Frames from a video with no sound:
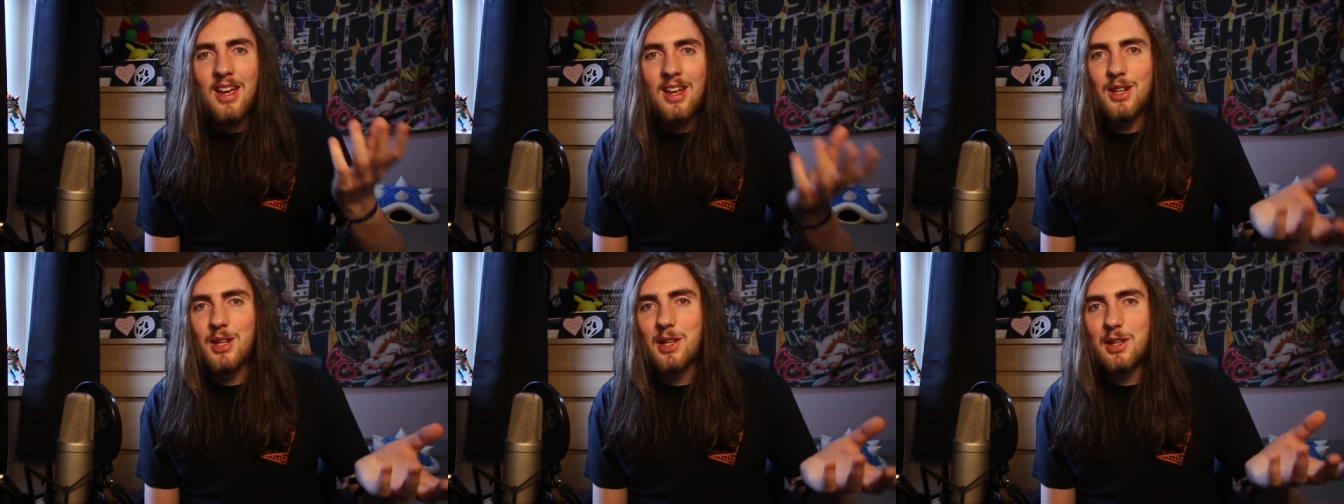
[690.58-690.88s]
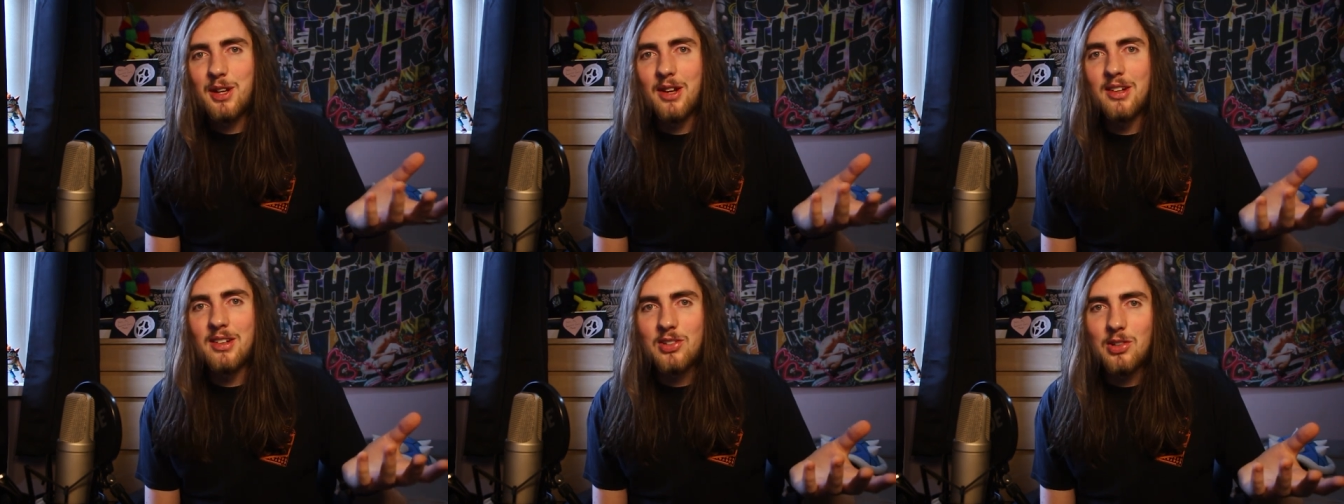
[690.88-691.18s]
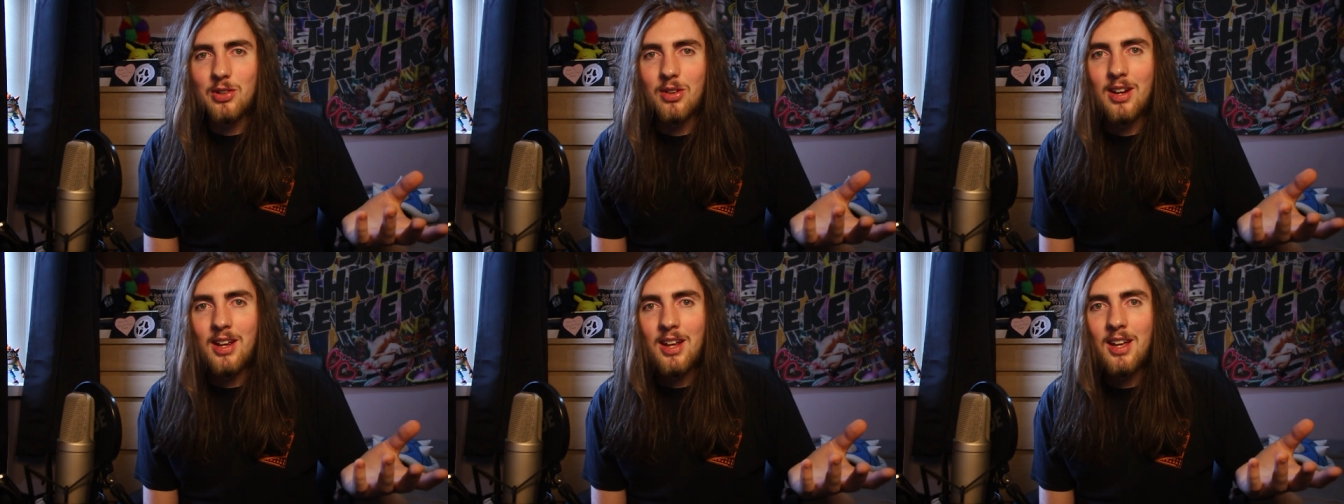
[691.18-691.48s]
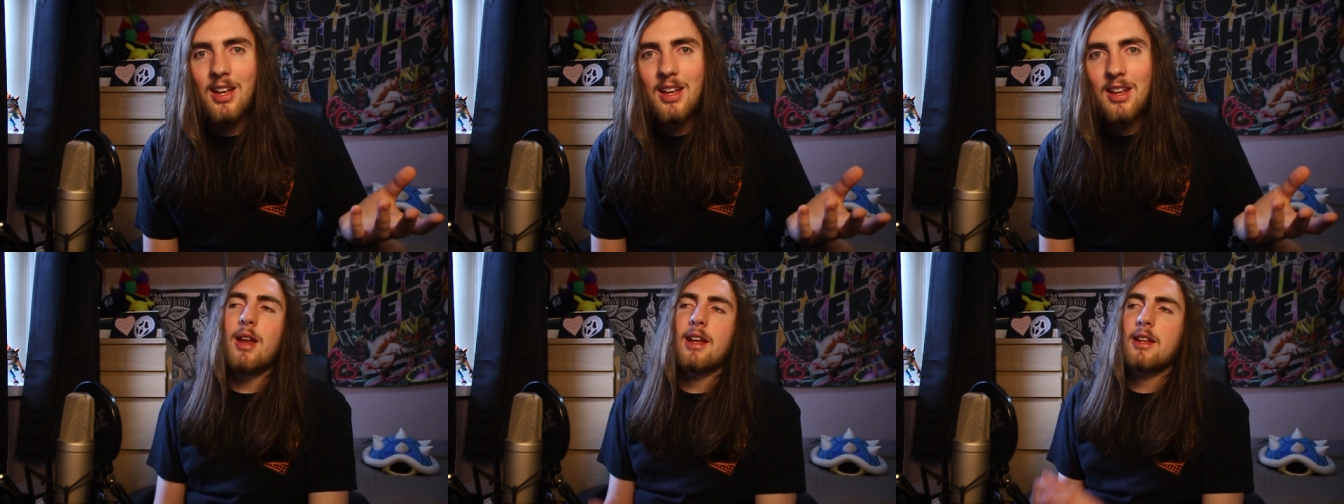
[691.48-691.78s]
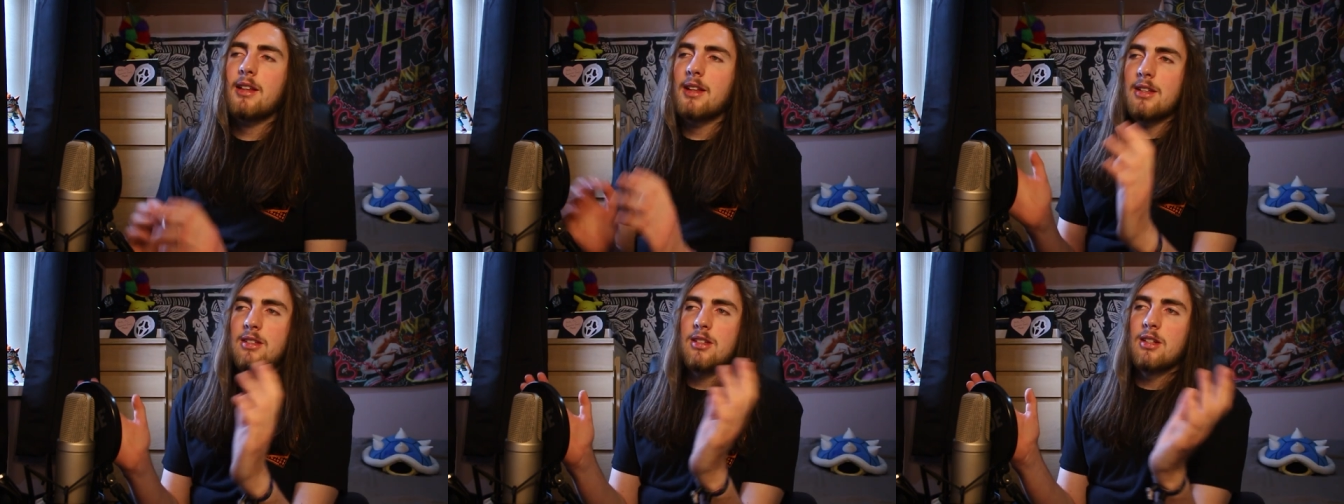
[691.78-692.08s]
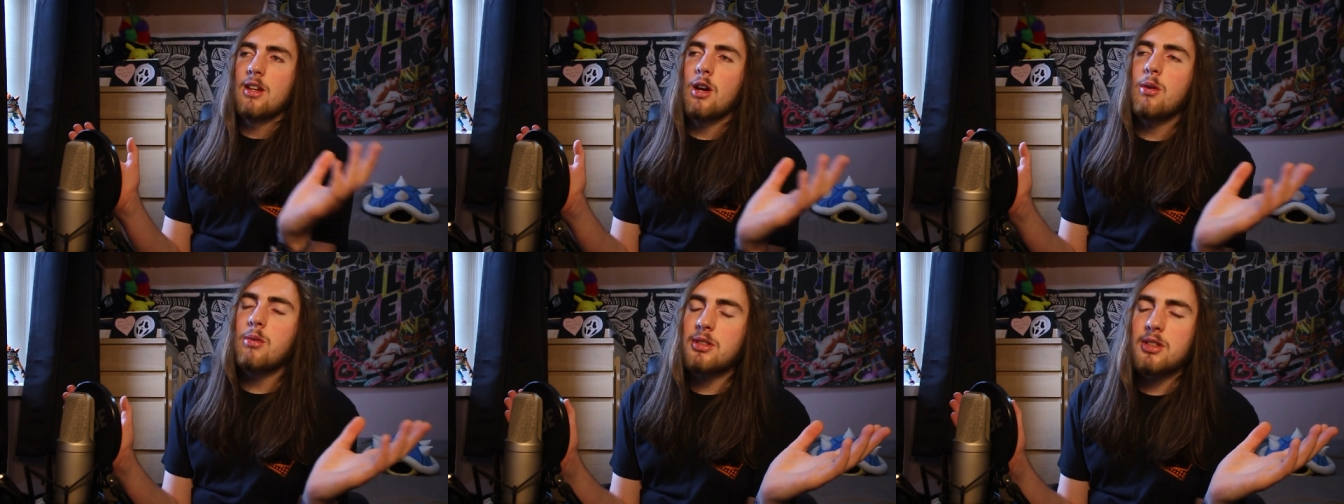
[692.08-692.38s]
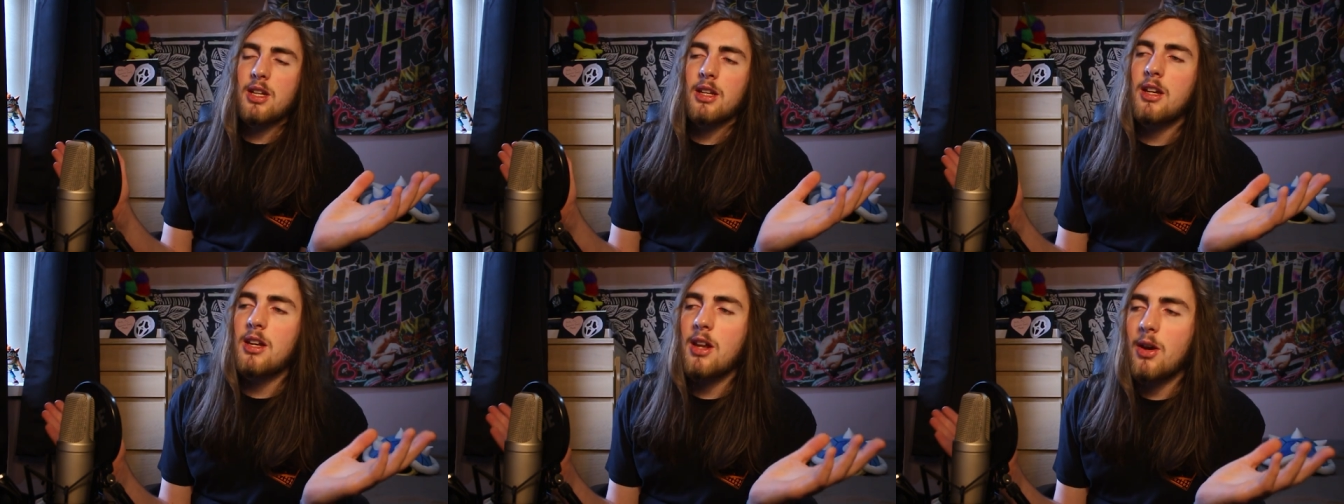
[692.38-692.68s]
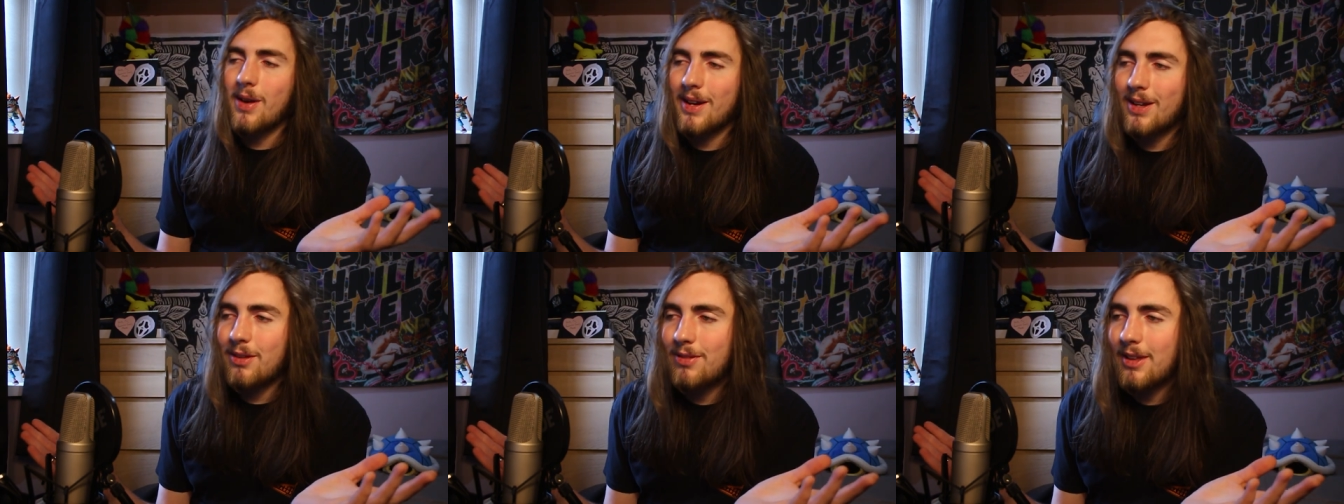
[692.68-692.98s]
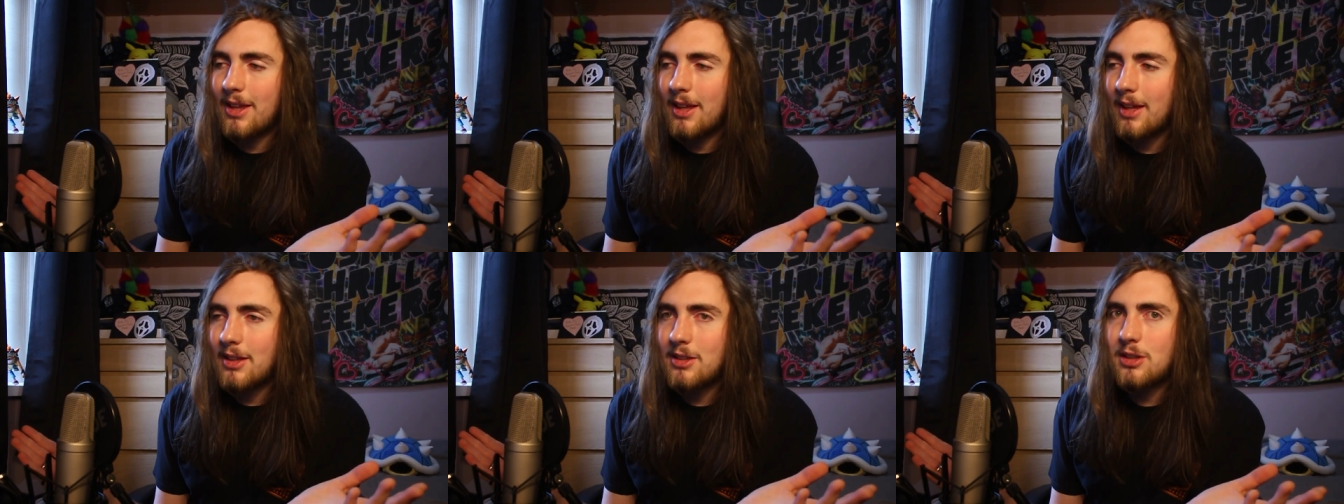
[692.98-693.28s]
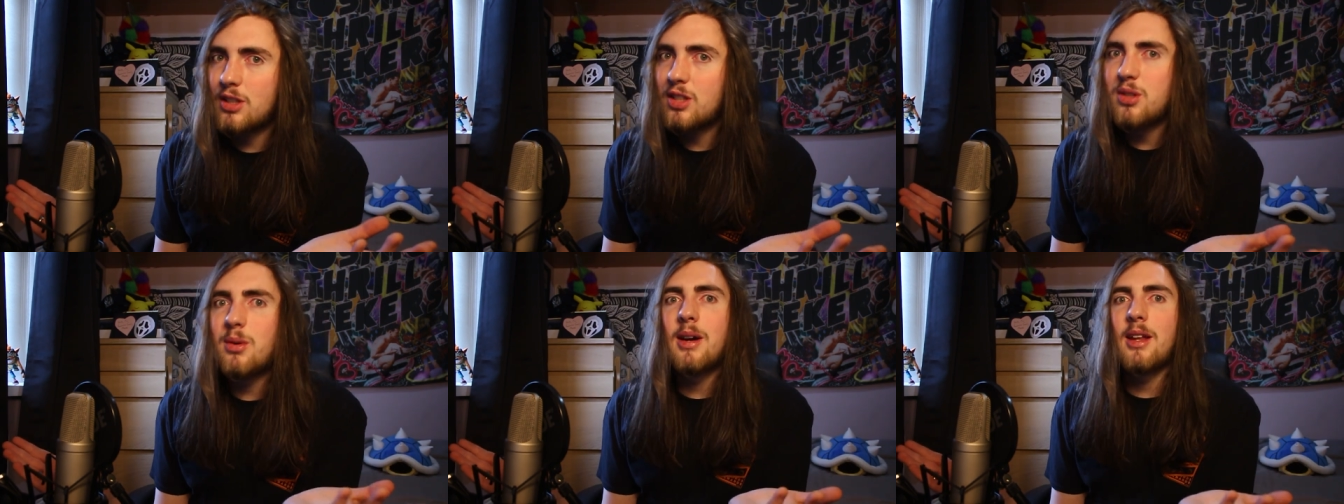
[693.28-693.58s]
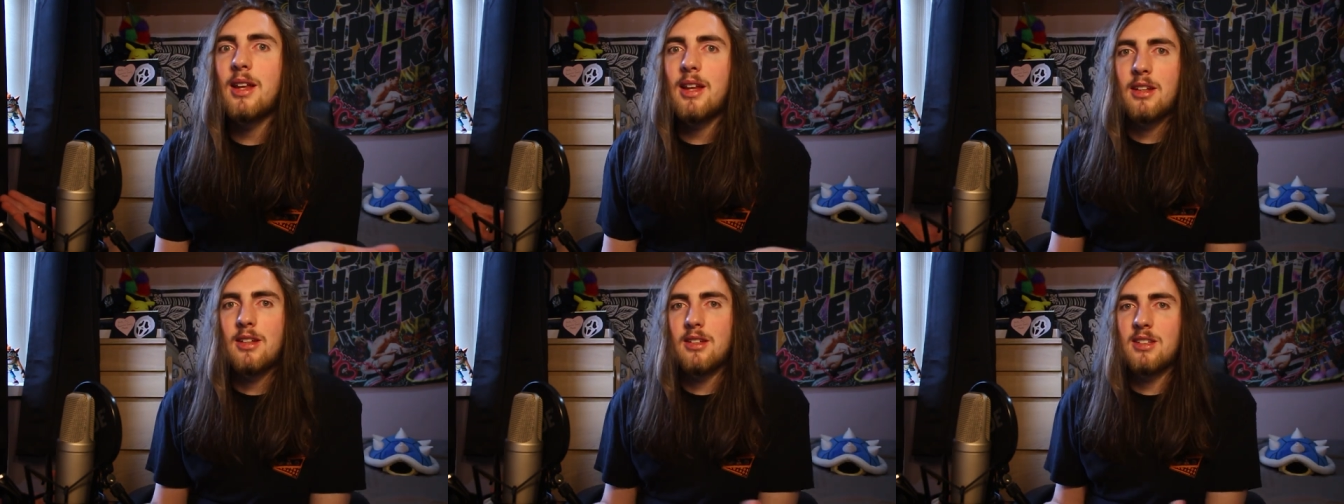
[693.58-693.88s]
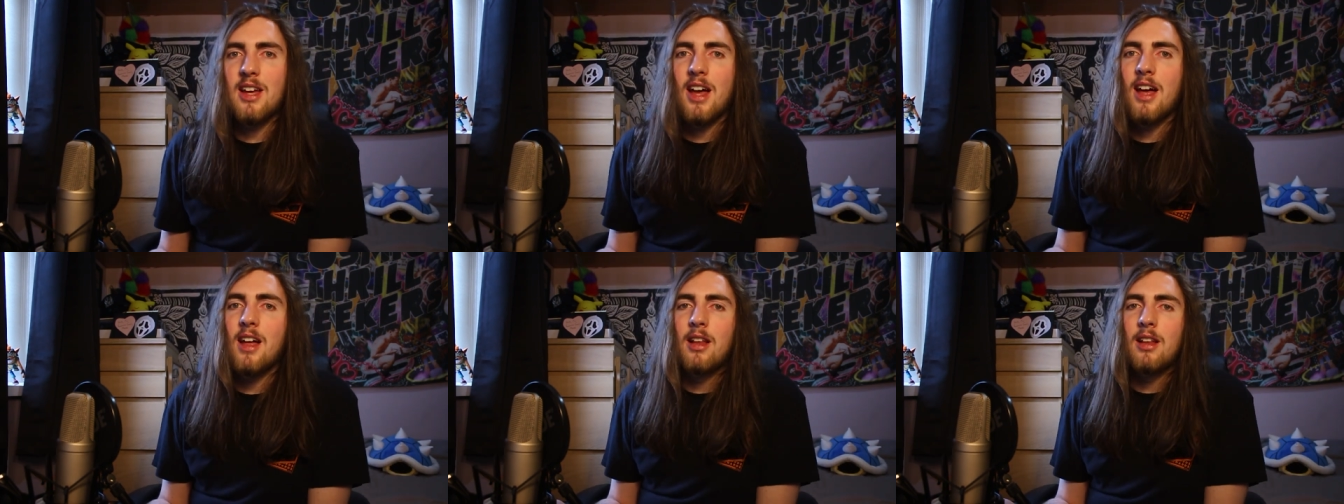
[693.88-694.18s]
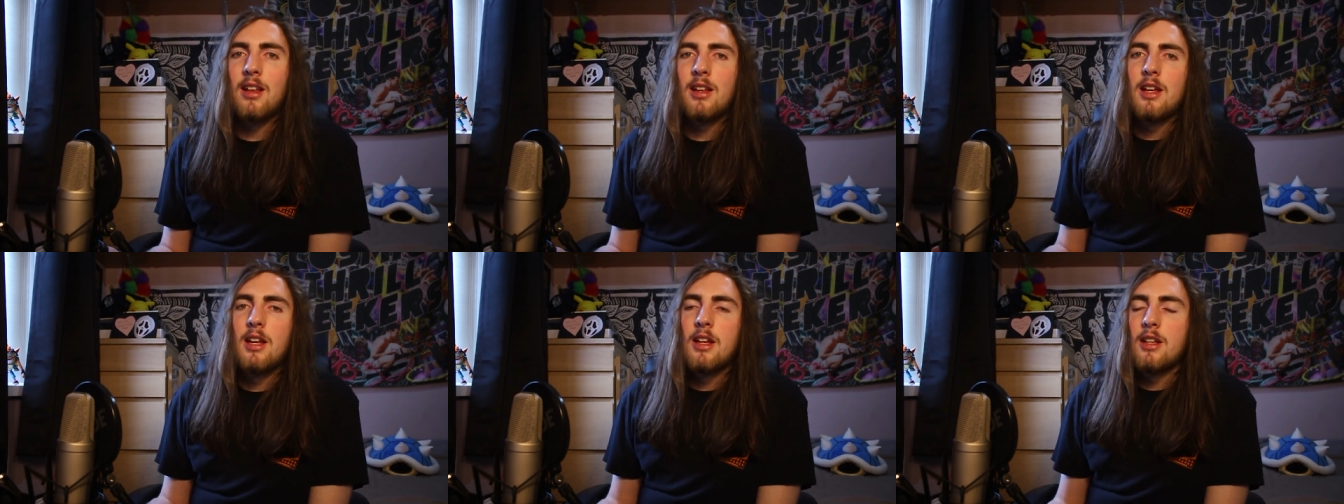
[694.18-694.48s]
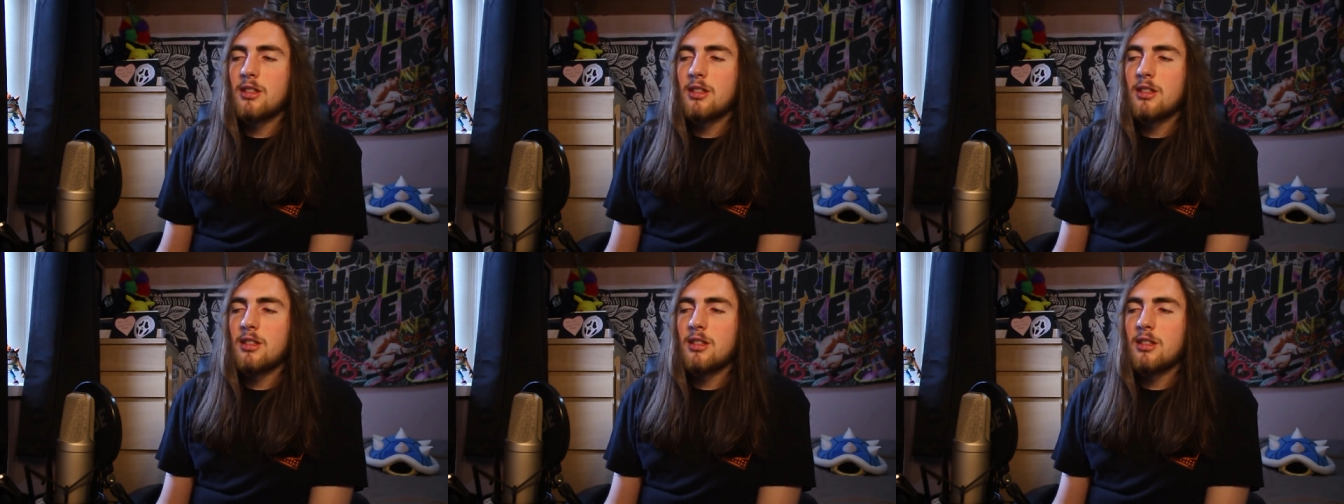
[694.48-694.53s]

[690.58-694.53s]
in the country. They were like, listen, no one's gonna know anything, it's too early to tell,